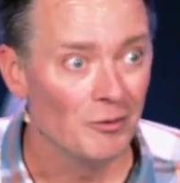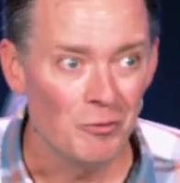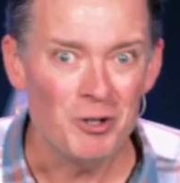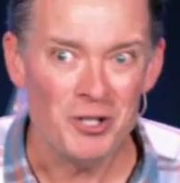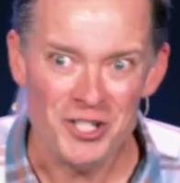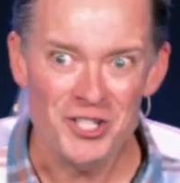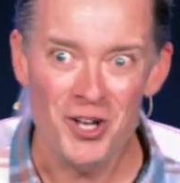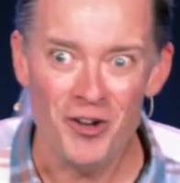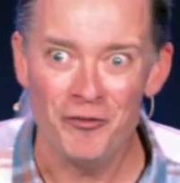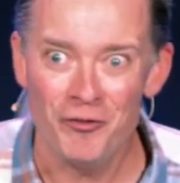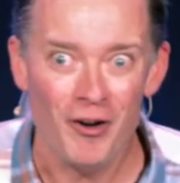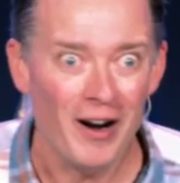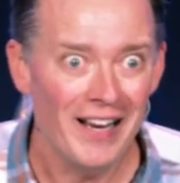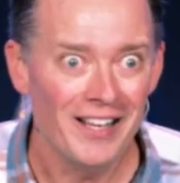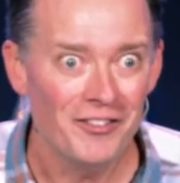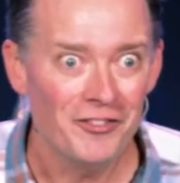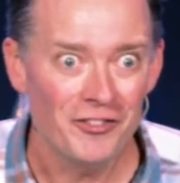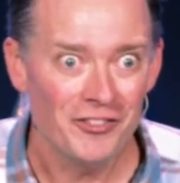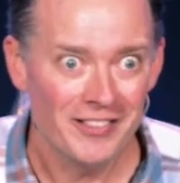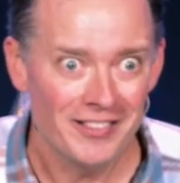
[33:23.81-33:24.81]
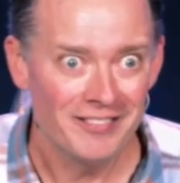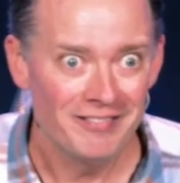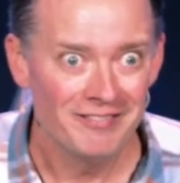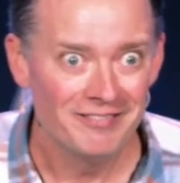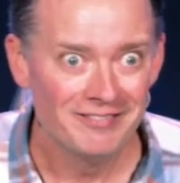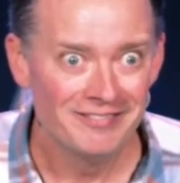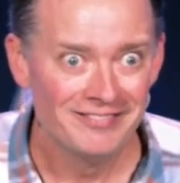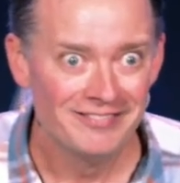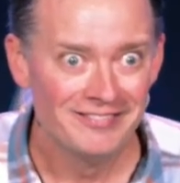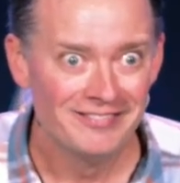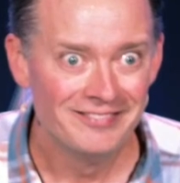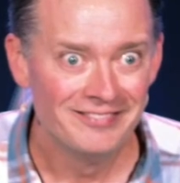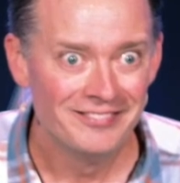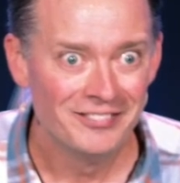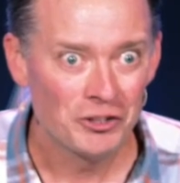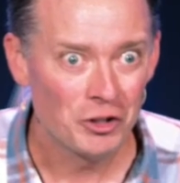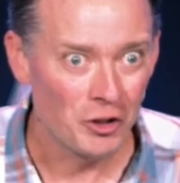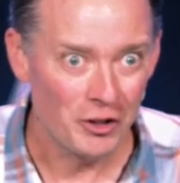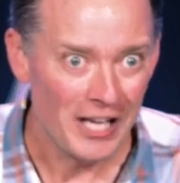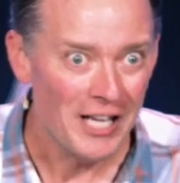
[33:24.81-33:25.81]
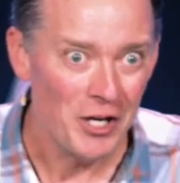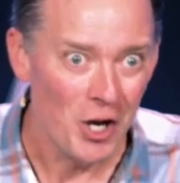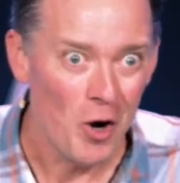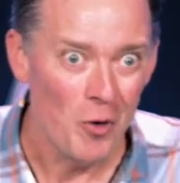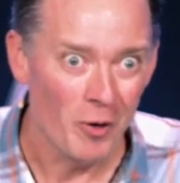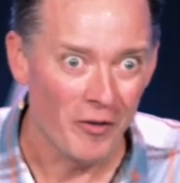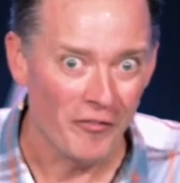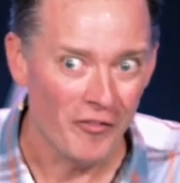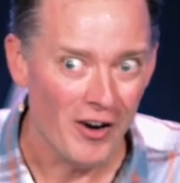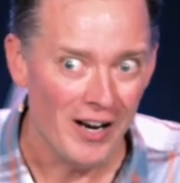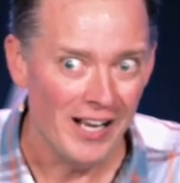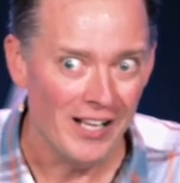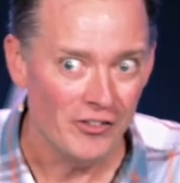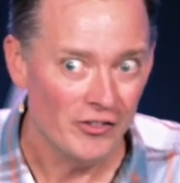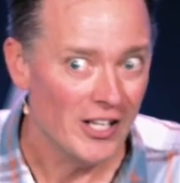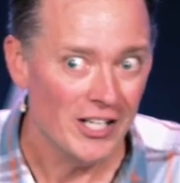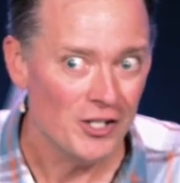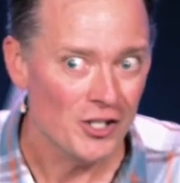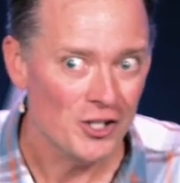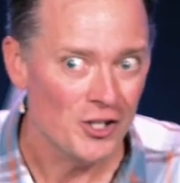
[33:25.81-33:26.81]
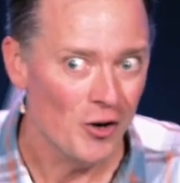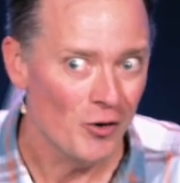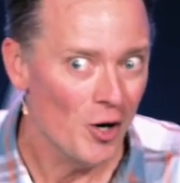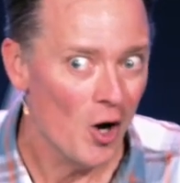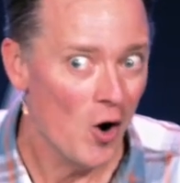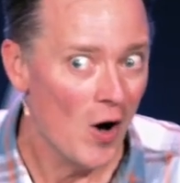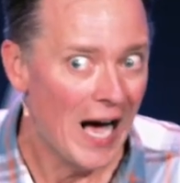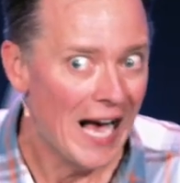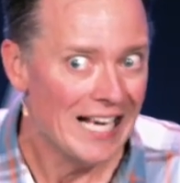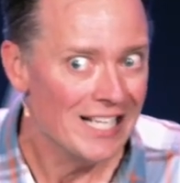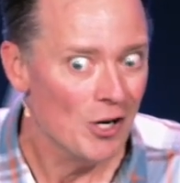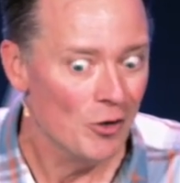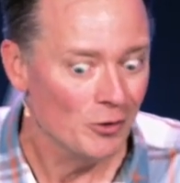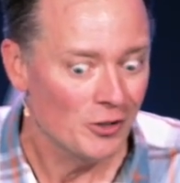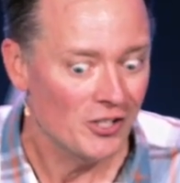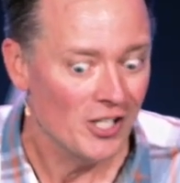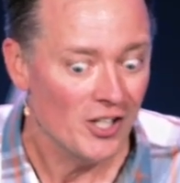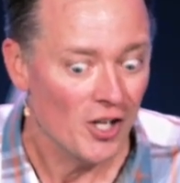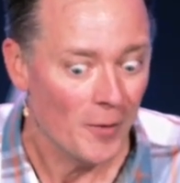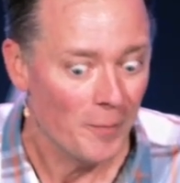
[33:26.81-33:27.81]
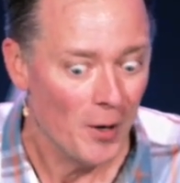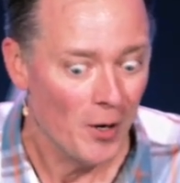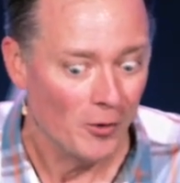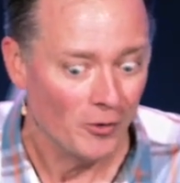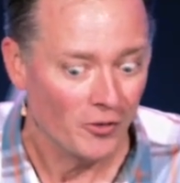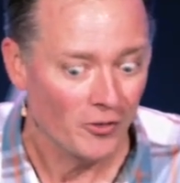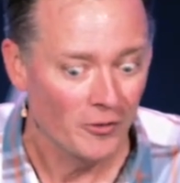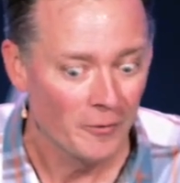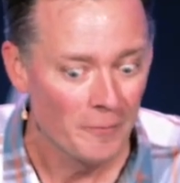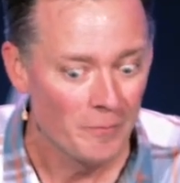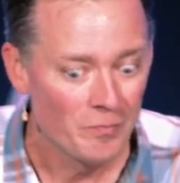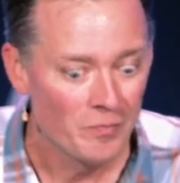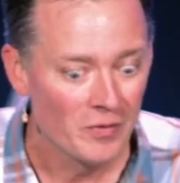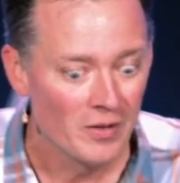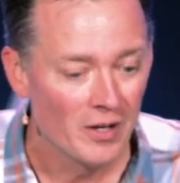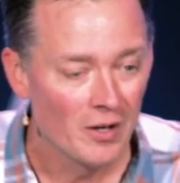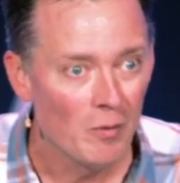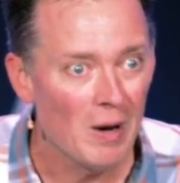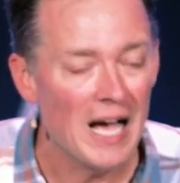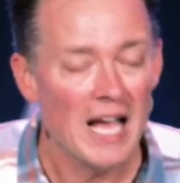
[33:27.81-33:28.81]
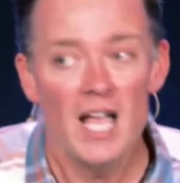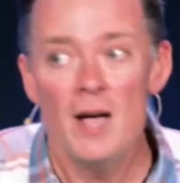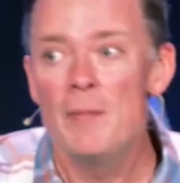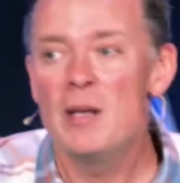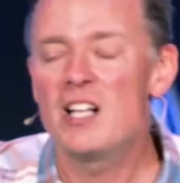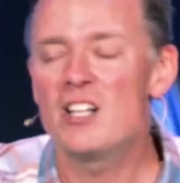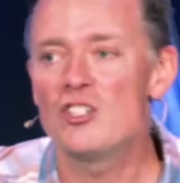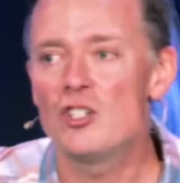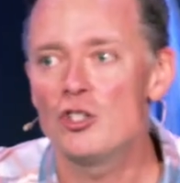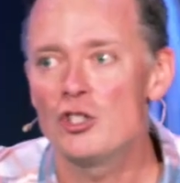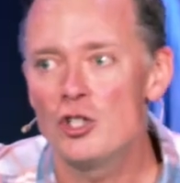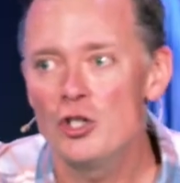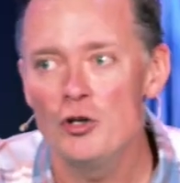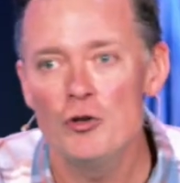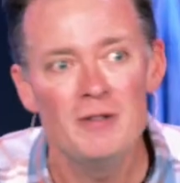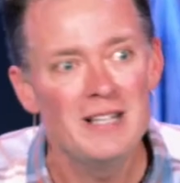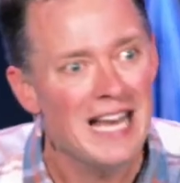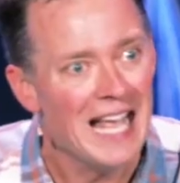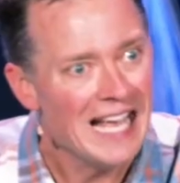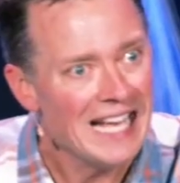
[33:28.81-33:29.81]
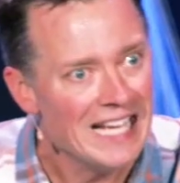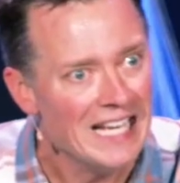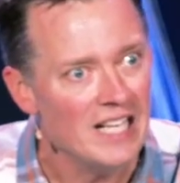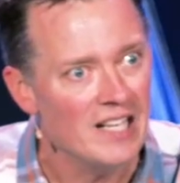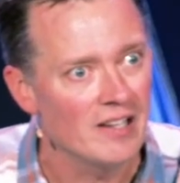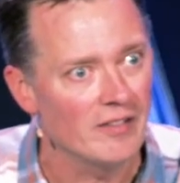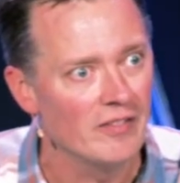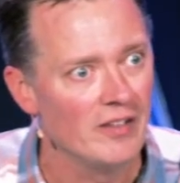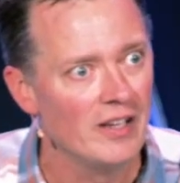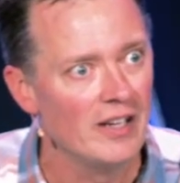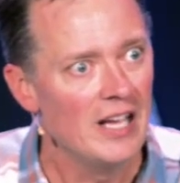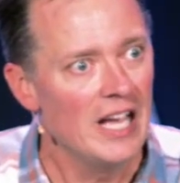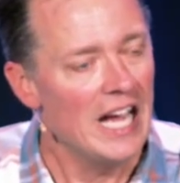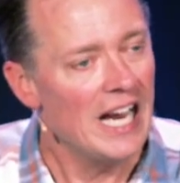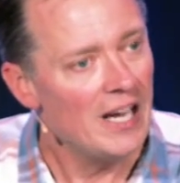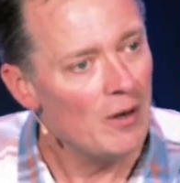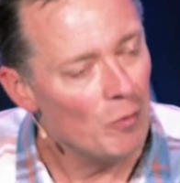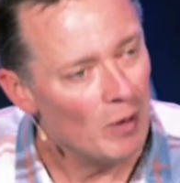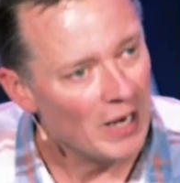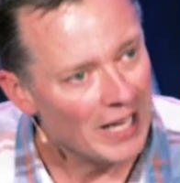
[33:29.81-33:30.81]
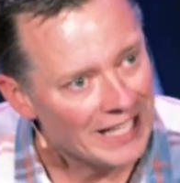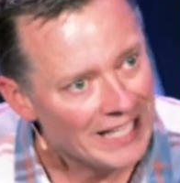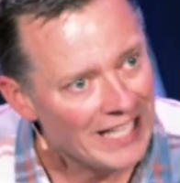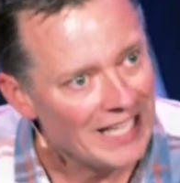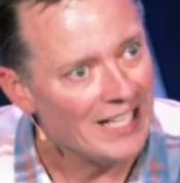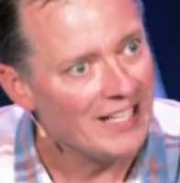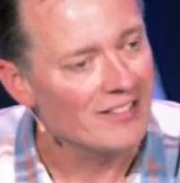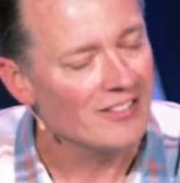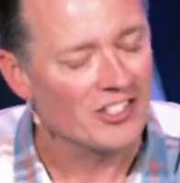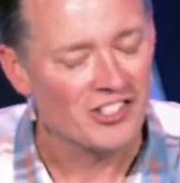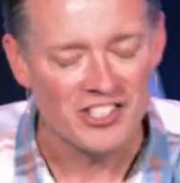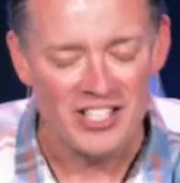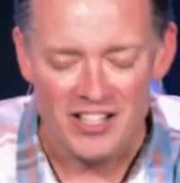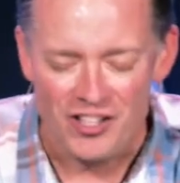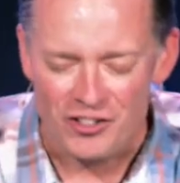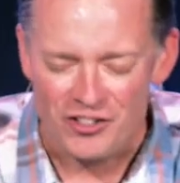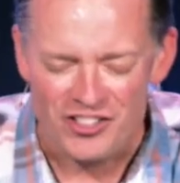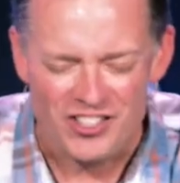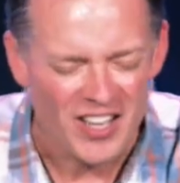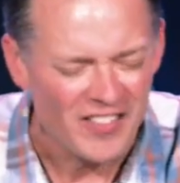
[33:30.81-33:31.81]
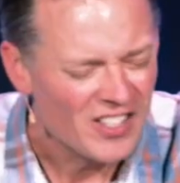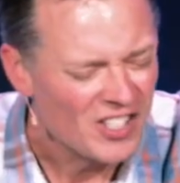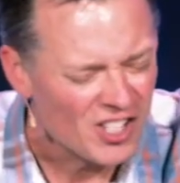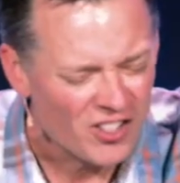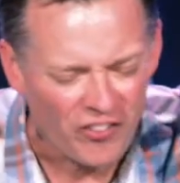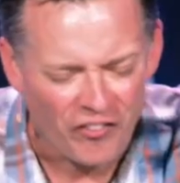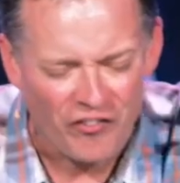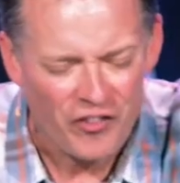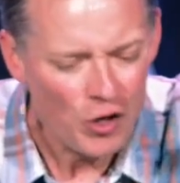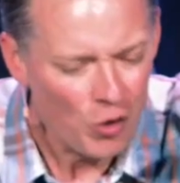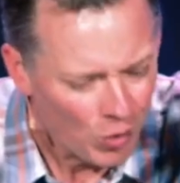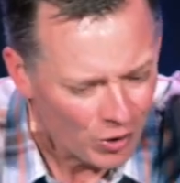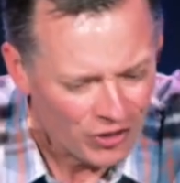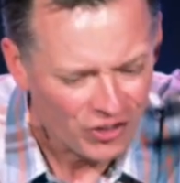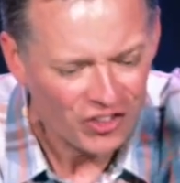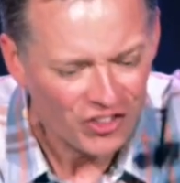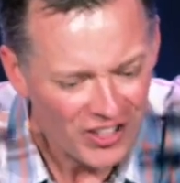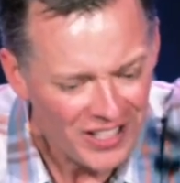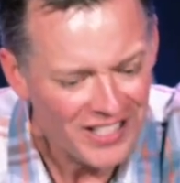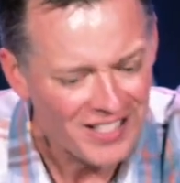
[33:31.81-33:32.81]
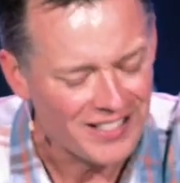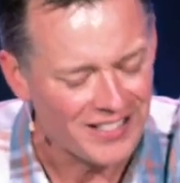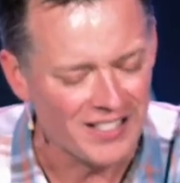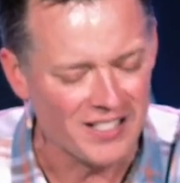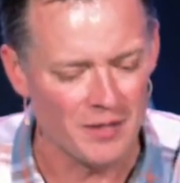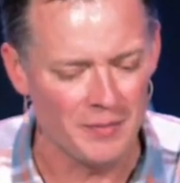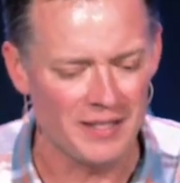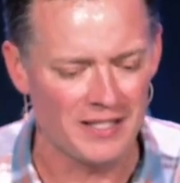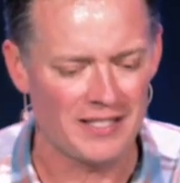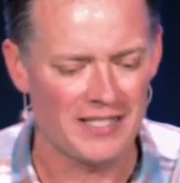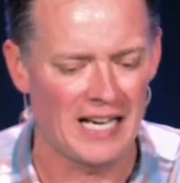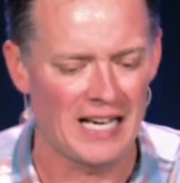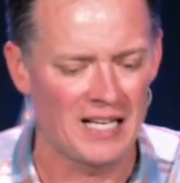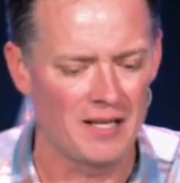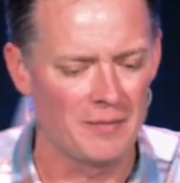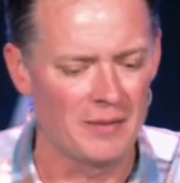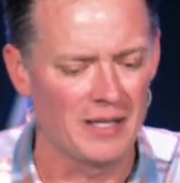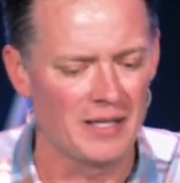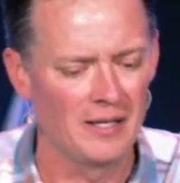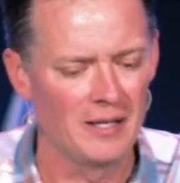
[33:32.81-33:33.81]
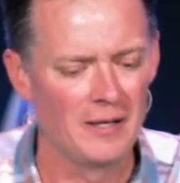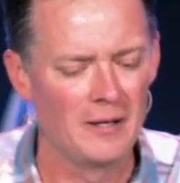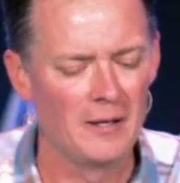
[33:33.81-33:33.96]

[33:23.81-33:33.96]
We're still friends, so they know we're friends. They just don't know. I don't see their posts. Why? Because they're too negative. And when I get in and see their stuff, it just fuels cynicism inside of me.